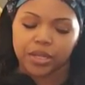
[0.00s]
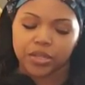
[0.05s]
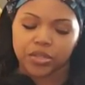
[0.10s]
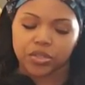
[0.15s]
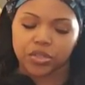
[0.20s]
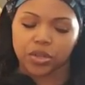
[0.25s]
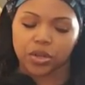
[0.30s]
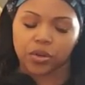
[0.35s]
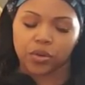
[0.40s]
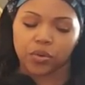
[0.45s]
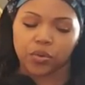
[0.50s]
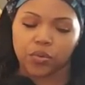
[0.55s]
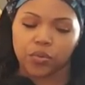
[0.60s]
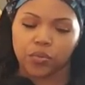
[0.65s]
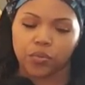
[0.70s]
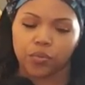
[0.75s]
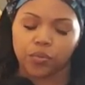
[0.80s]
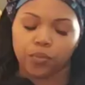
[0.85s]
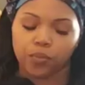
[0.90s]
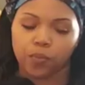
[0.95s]

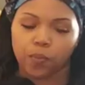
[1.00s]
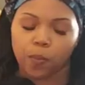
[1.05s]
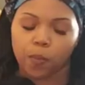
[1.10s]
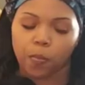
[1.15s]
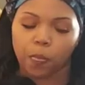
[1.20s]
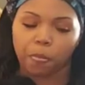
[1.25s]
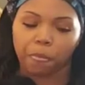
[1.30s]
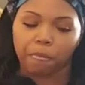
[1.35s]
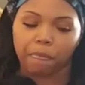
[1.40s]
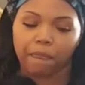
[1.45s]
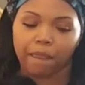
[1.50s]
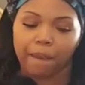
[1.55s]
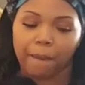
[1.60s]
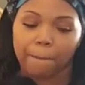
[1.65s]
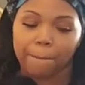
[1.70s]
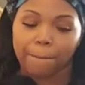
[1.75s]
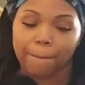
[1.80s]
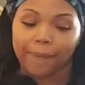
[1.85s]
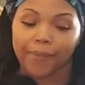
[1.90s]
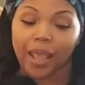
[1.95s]
So
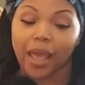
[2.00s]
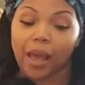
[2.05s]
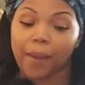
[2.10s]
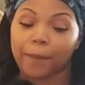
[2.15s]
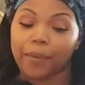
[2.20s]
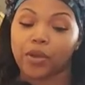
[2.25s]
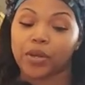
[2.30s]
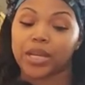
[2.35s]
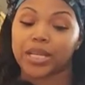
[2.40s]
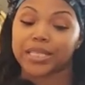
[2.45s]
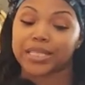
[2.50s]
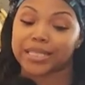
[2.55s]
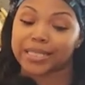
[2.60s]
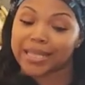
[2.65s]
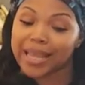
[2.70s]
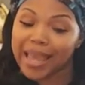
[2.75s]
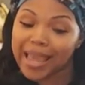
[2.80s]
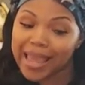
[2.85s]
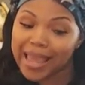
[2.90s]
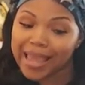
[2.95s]
I'm going to
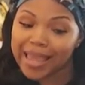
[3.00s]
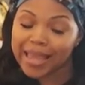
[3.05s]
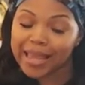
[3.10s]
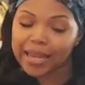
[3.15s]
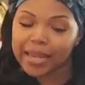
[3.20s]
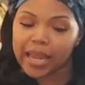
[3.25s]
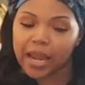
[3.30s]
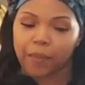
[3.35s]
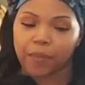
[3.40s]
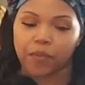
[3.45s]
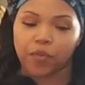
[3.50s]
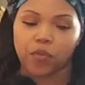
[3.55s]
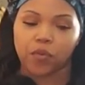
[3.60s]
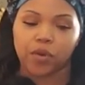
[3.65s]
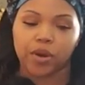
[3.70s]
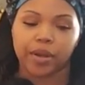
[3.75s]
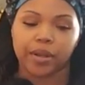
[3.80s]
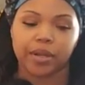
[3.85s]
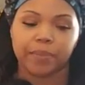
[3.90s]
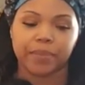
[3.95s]
say it,
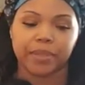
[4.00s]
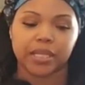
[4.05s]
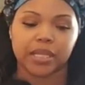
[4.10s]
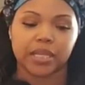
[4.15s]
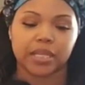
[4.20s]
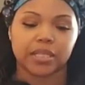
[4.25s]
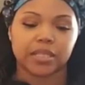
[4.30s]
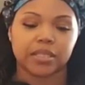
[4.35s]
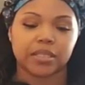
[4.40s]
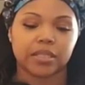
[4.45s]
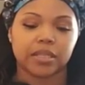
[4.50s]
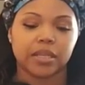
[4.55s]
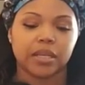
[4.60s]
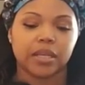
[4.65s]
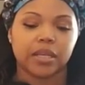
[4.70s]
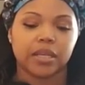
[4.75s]
Capricorn, because